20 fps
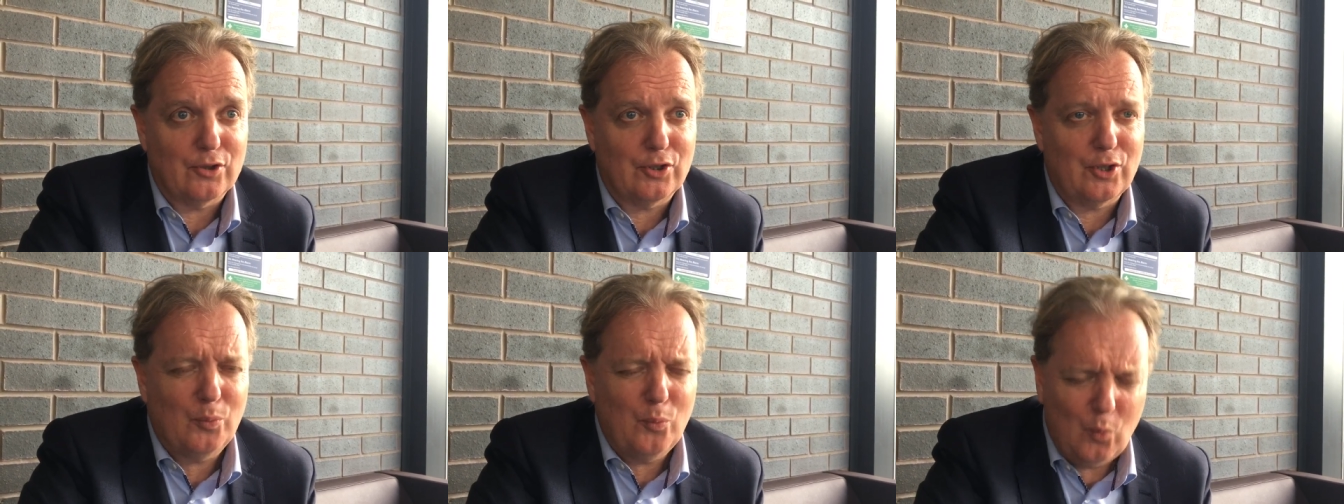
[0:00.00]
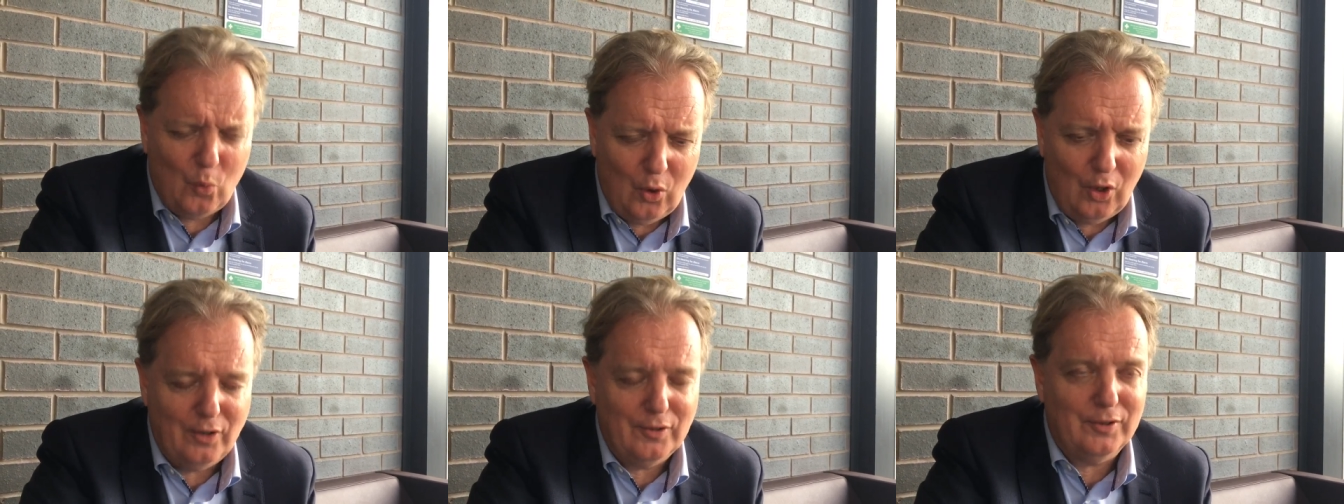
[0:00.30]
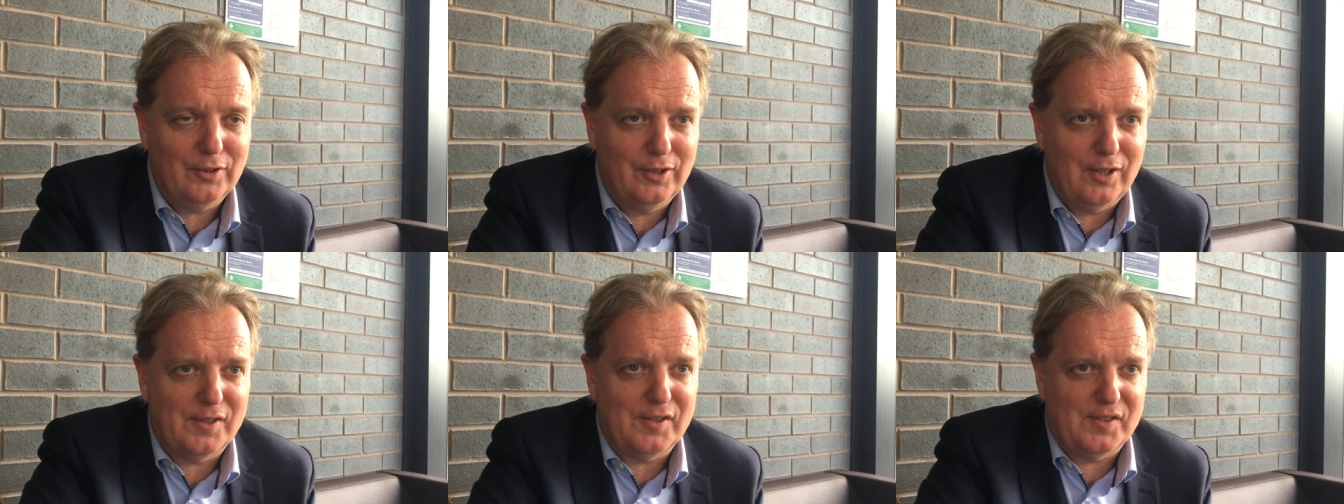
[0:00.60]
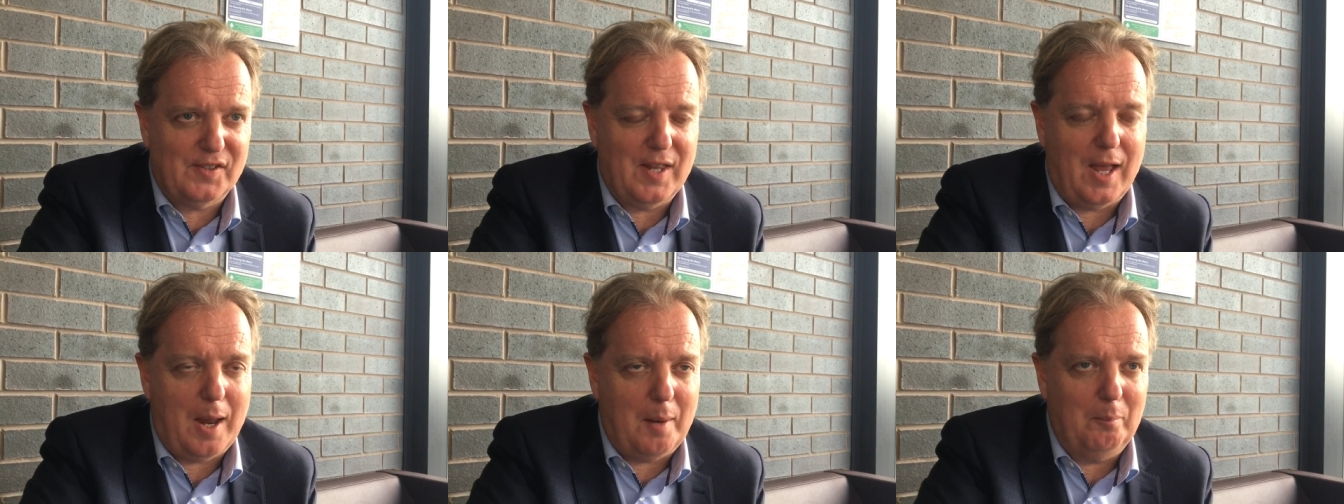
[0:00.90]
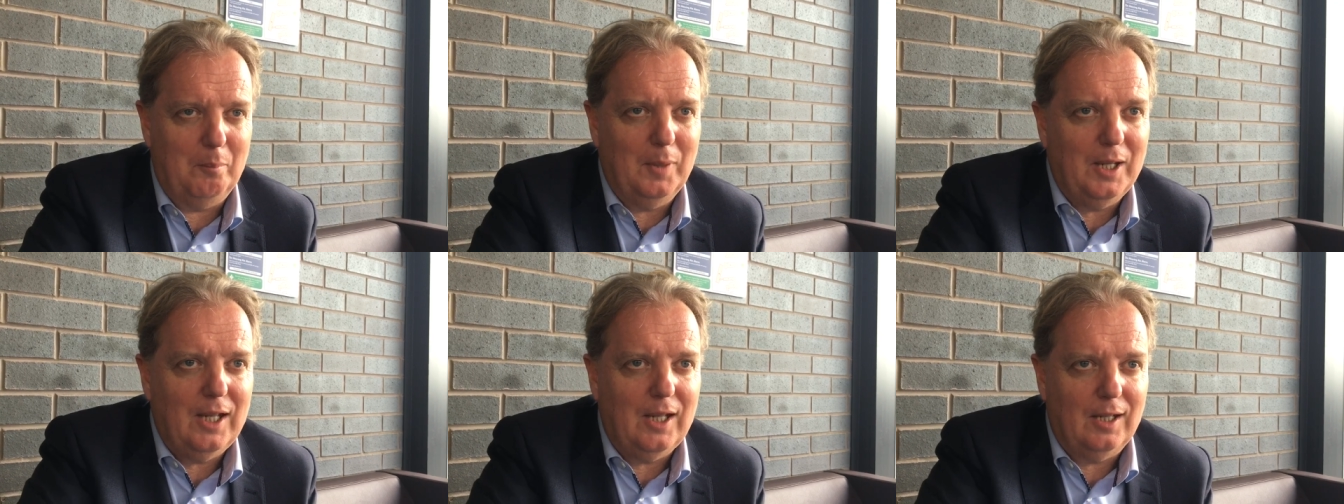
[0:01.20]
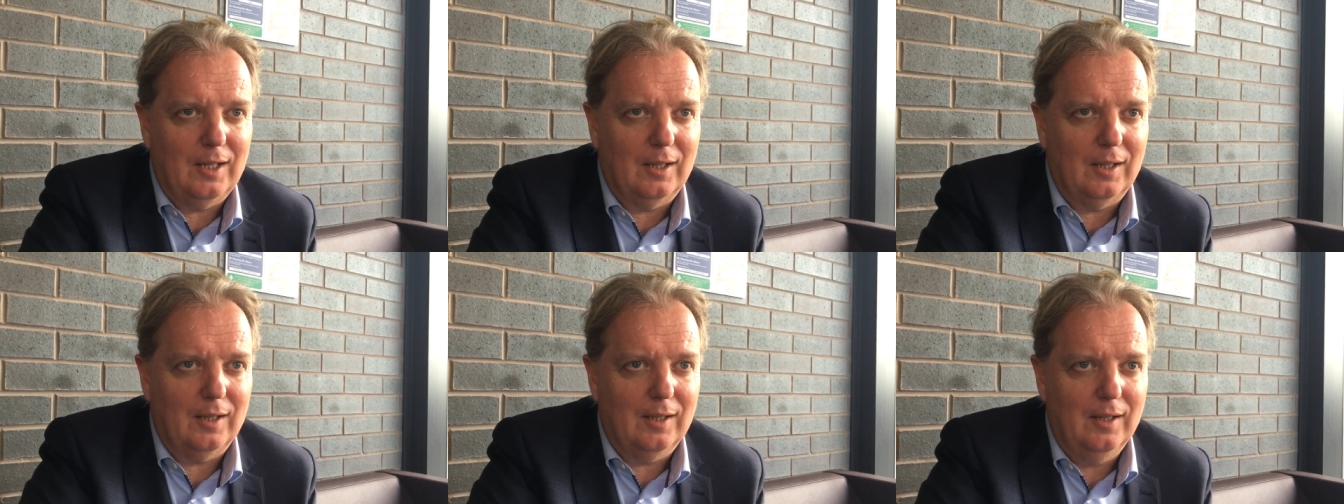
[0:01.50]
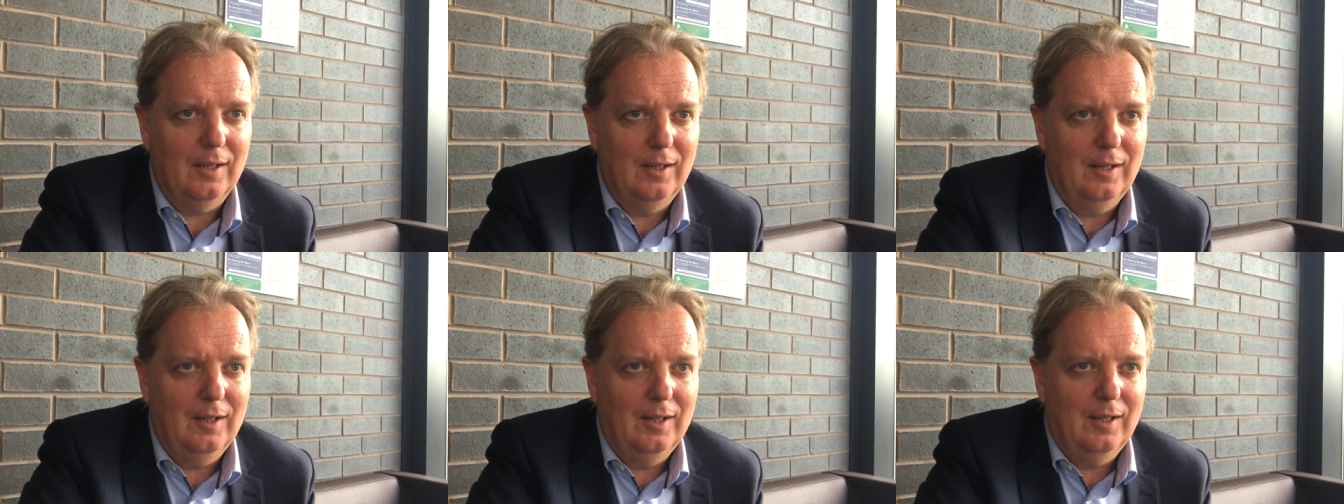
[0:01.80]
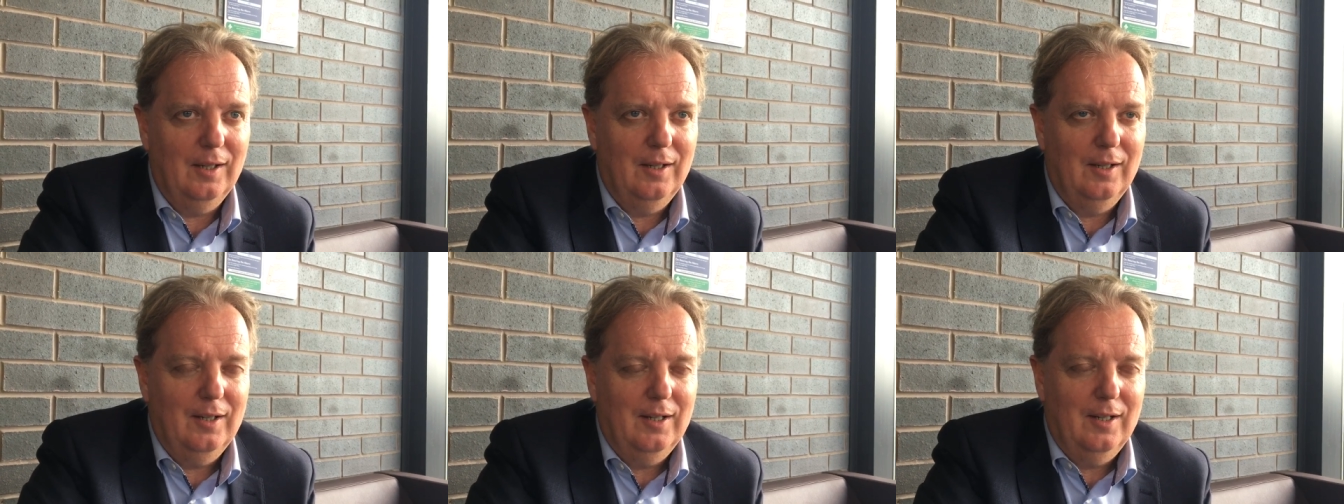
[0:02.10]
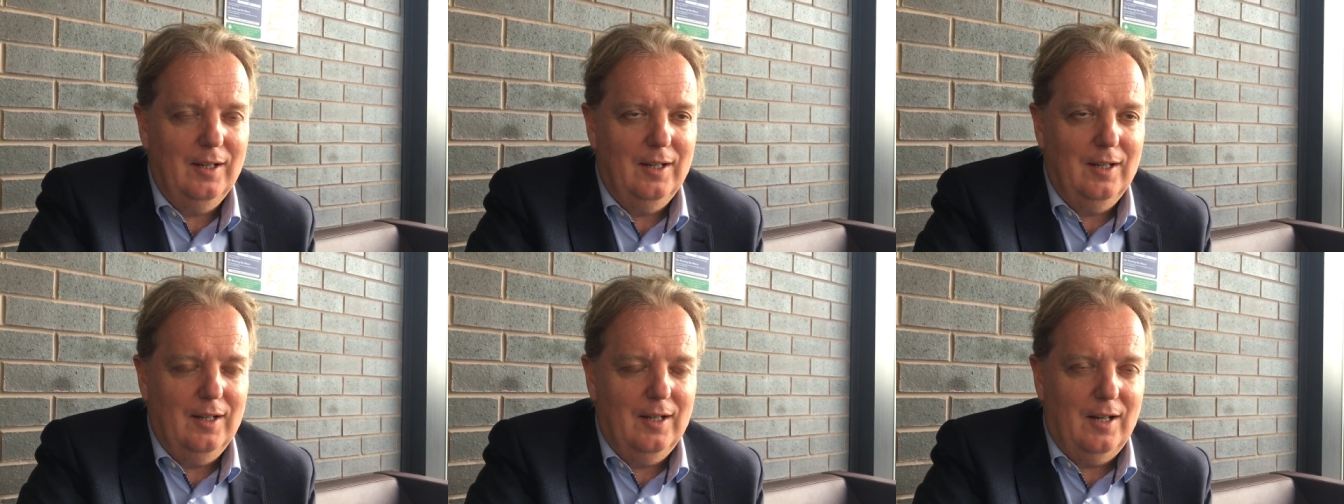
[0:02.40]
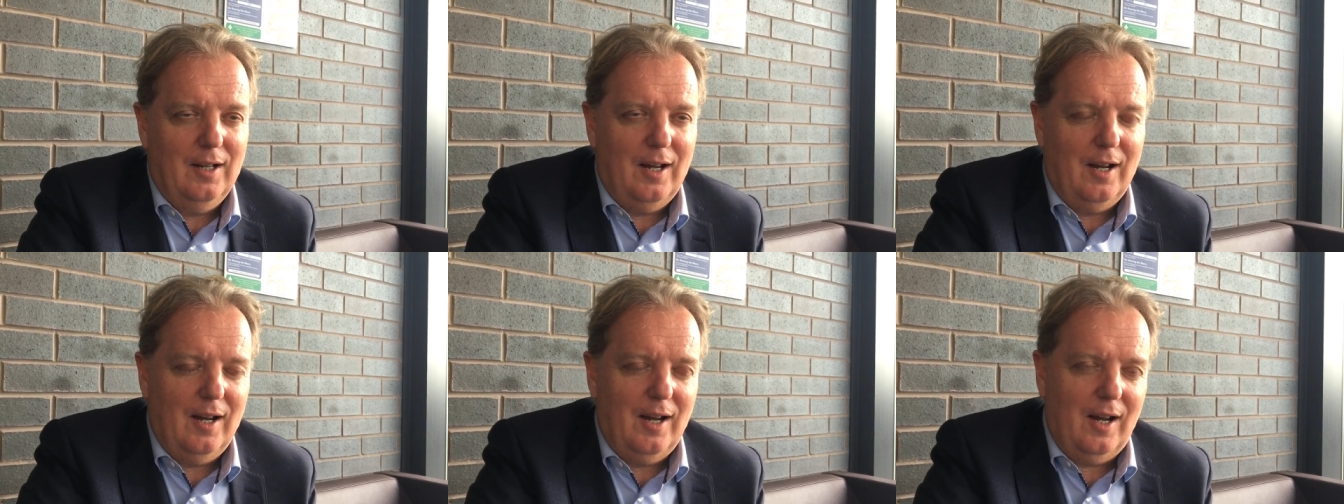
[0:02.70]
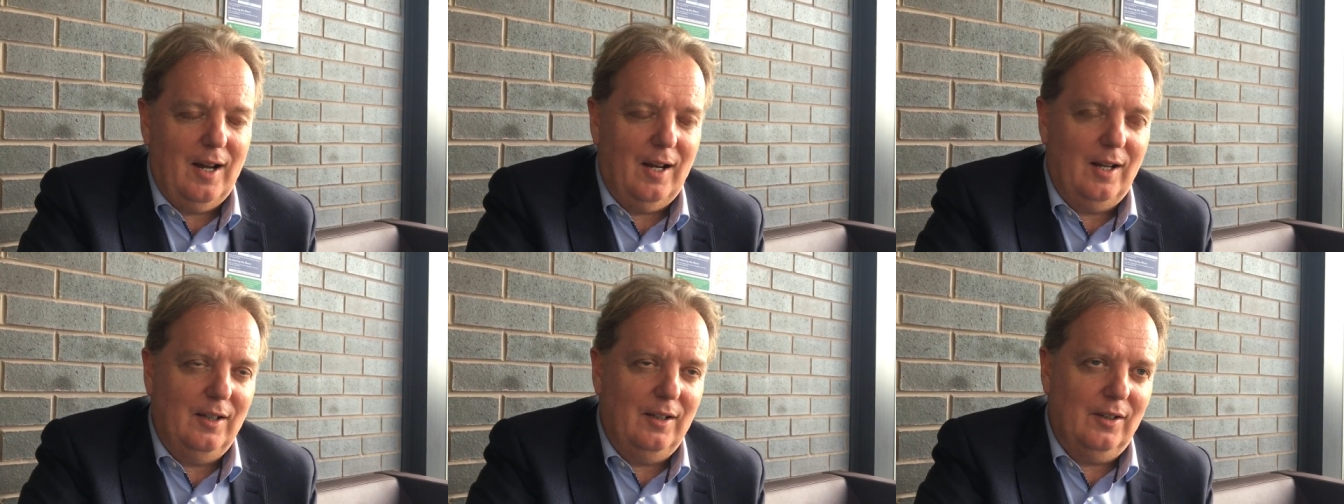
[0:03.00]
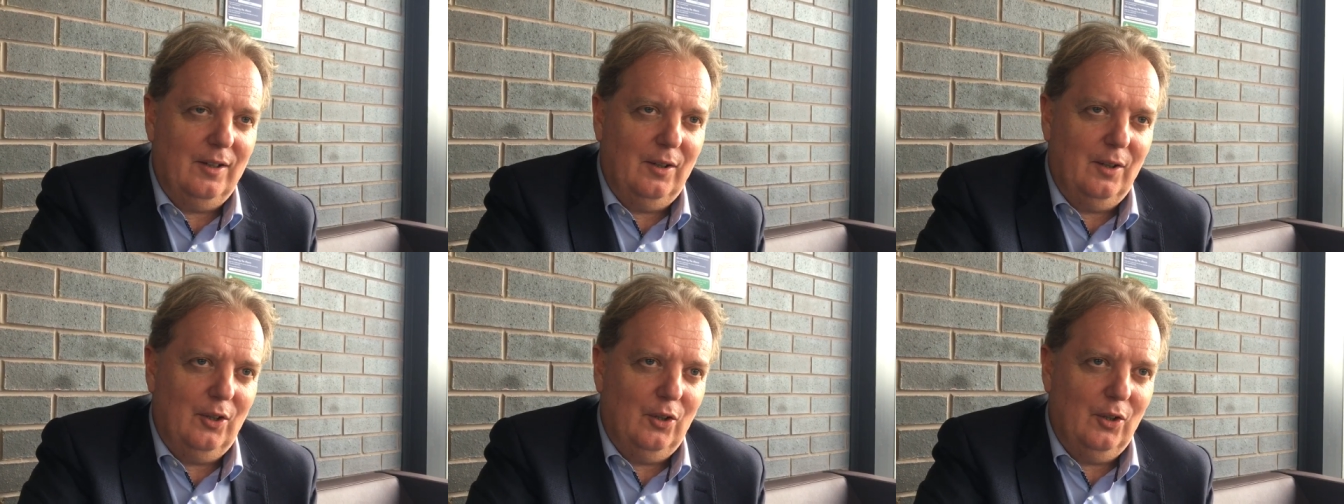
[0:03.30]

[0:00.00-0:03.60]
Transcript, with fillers: So what does that mean? And